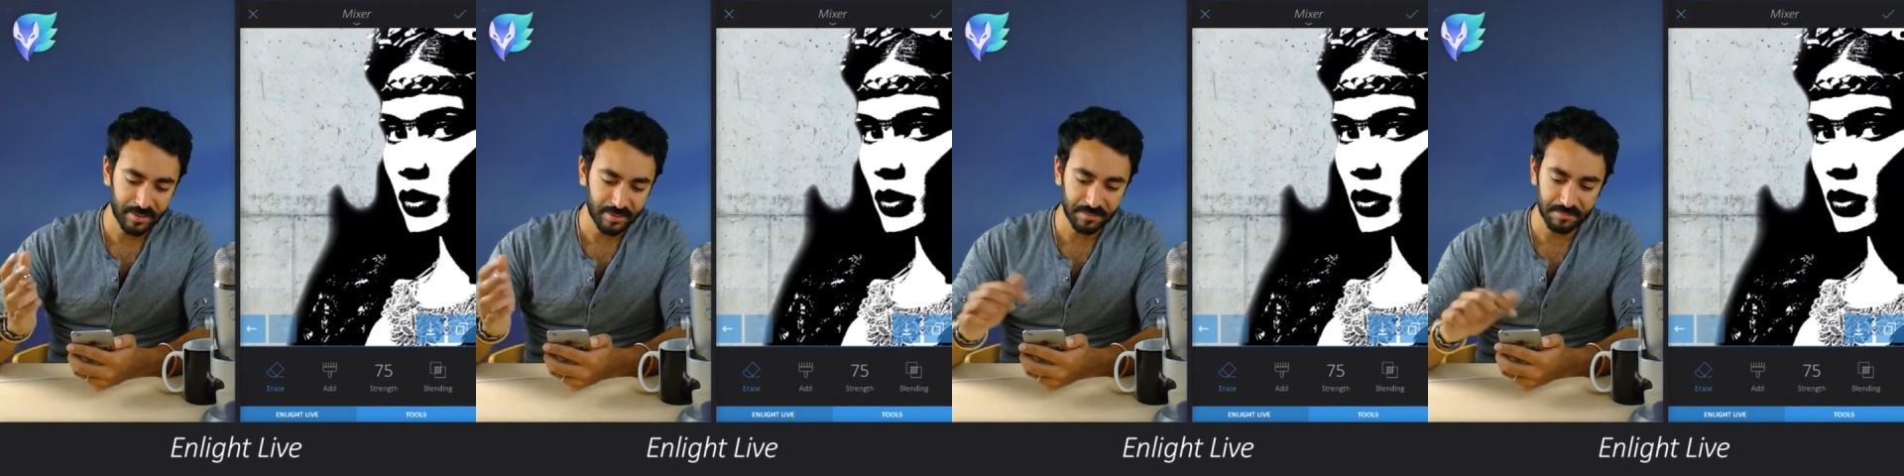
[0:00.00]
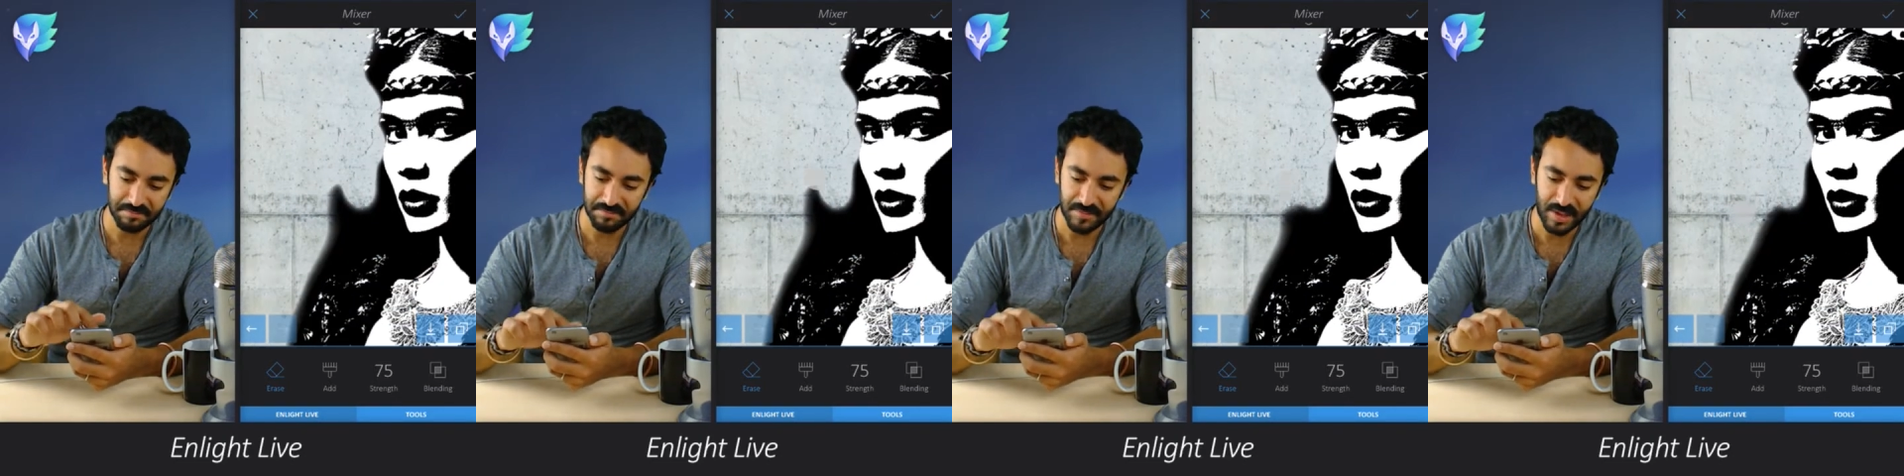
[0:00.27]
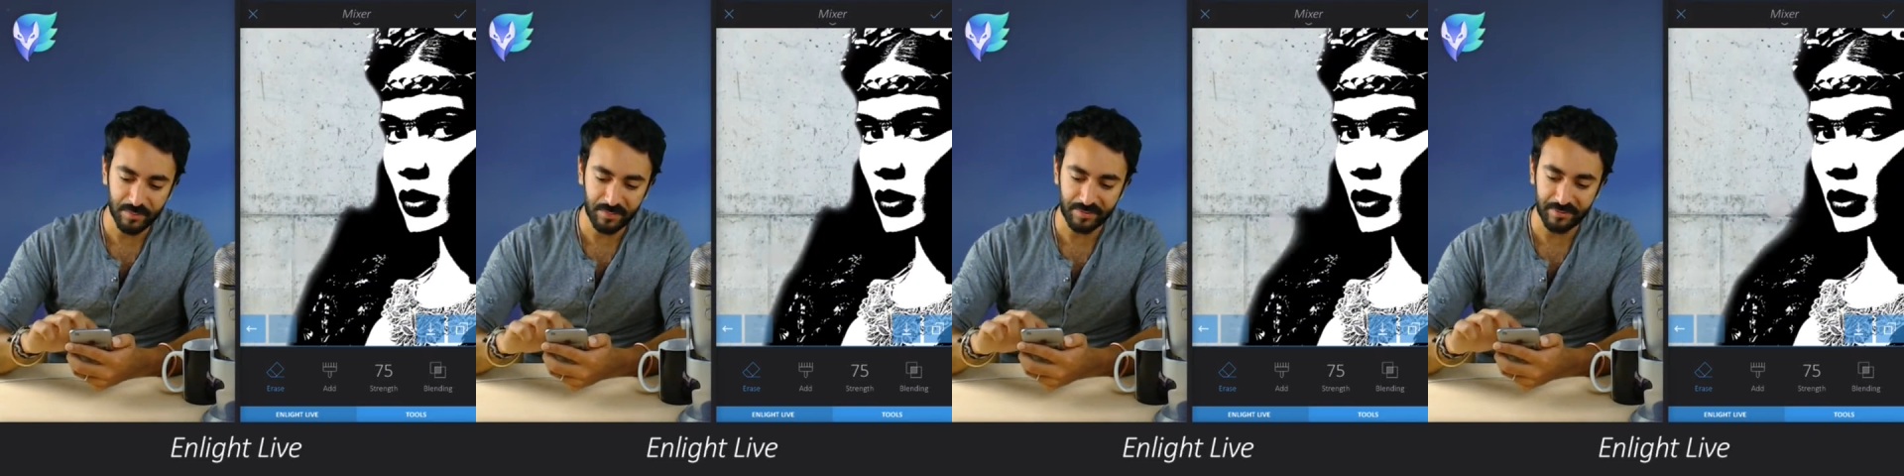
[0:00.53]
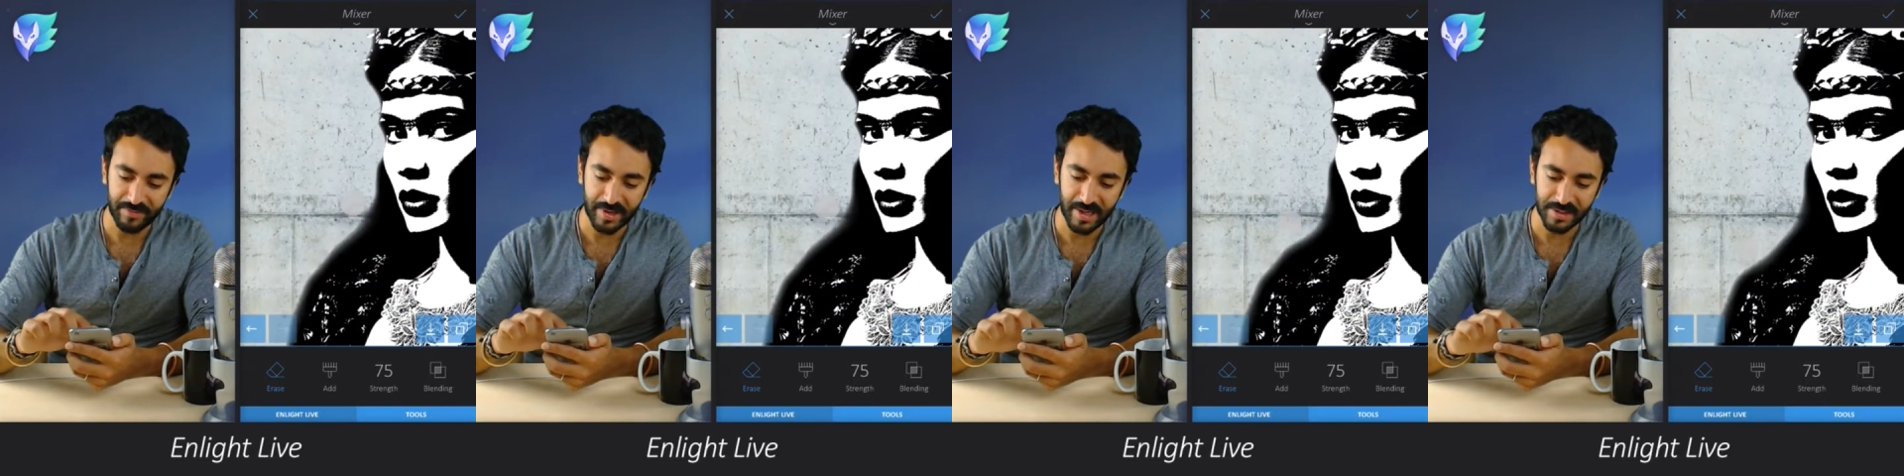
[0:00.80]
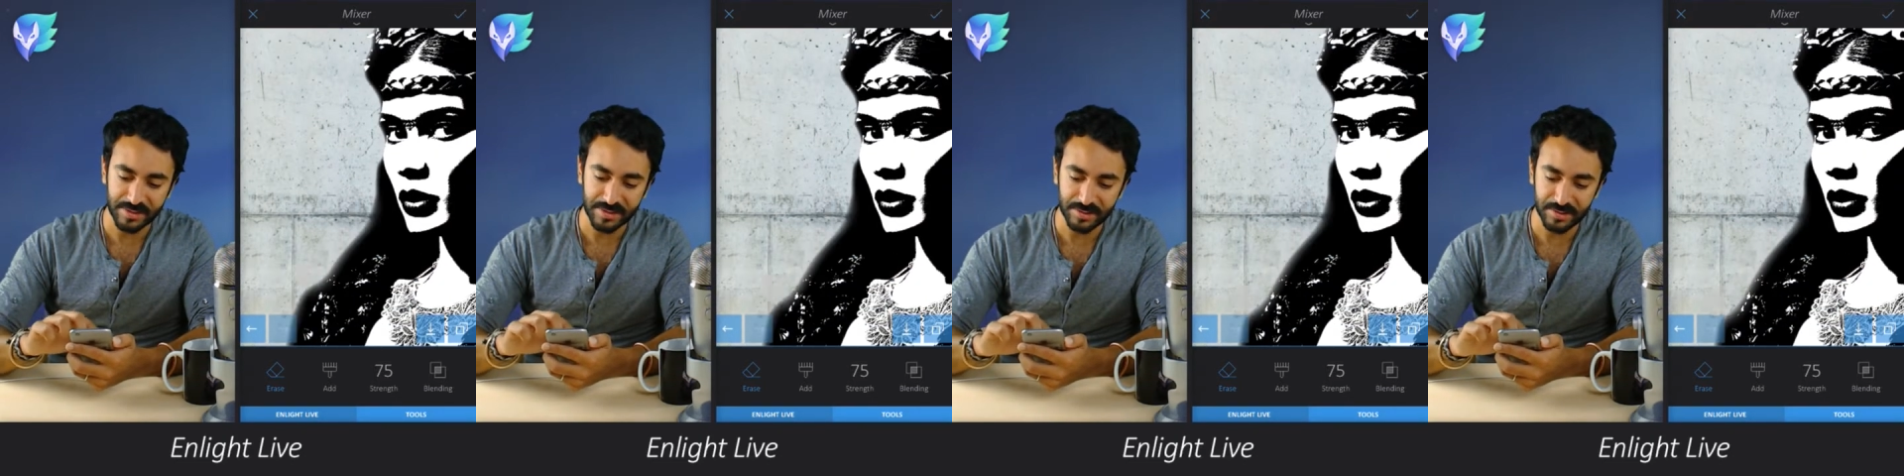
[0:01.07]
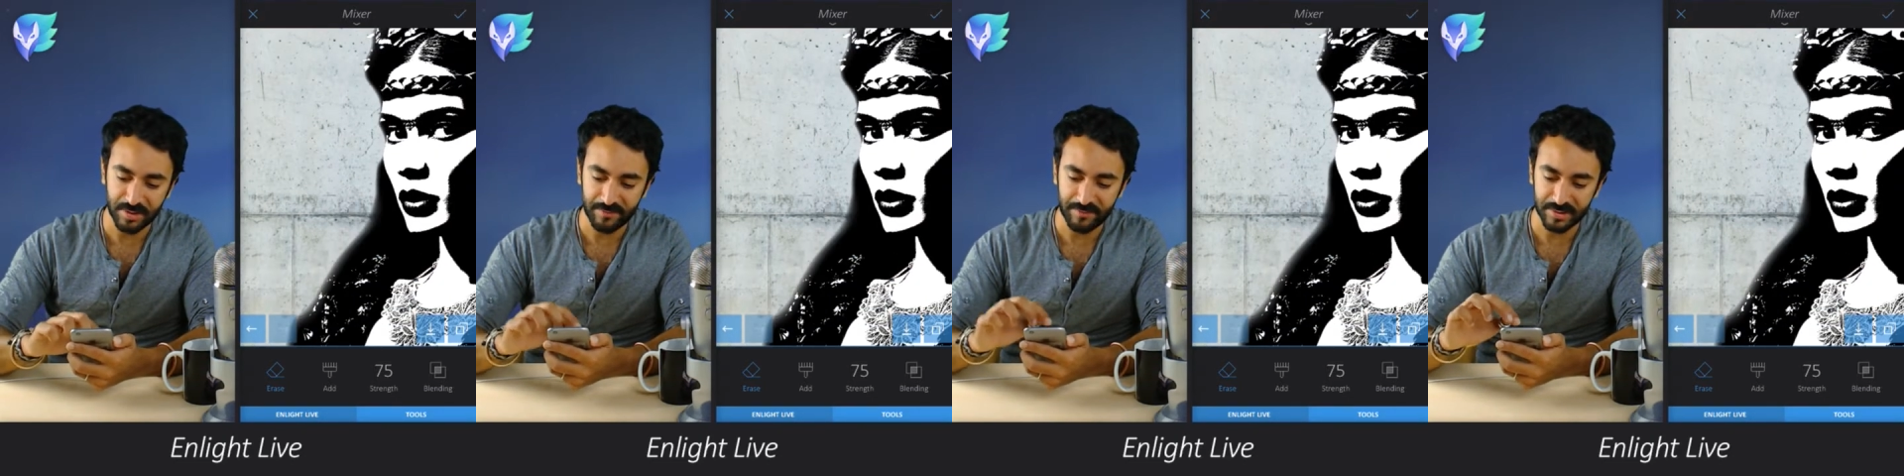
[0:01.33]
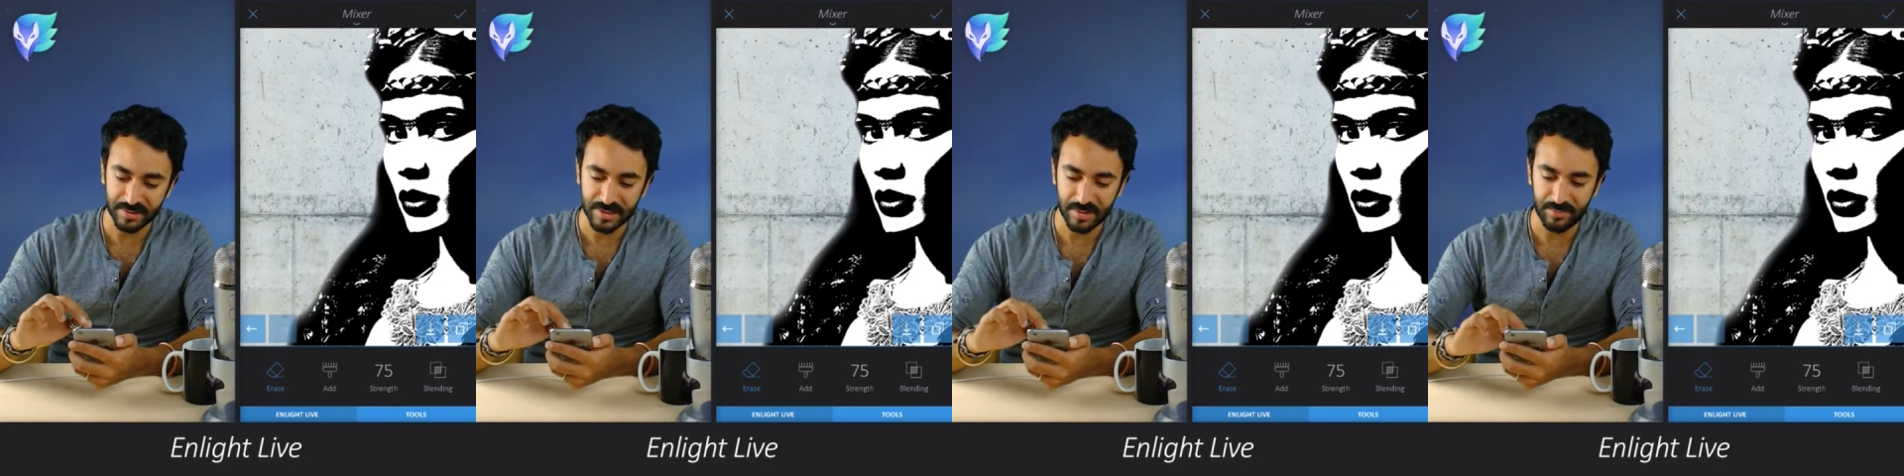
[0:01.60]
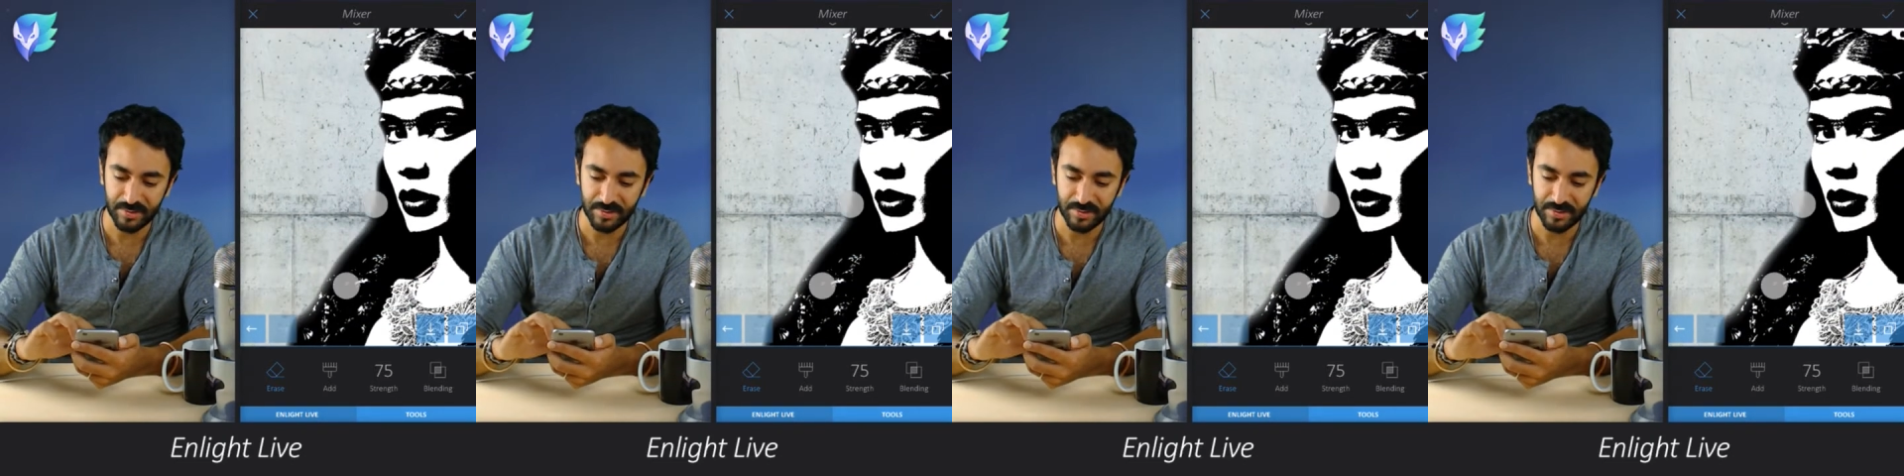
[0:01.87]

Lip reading: just improvise.